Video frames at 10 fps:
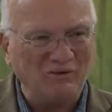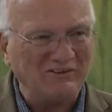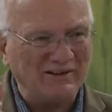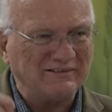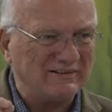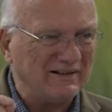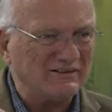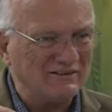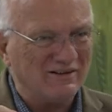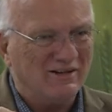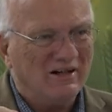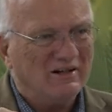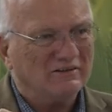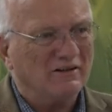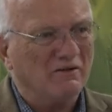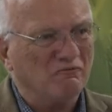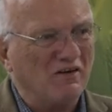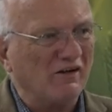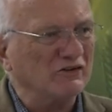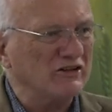what they said to the, to the
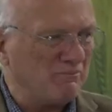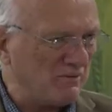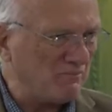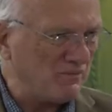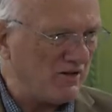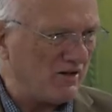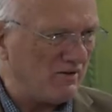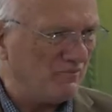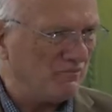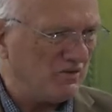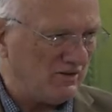fellowship up there?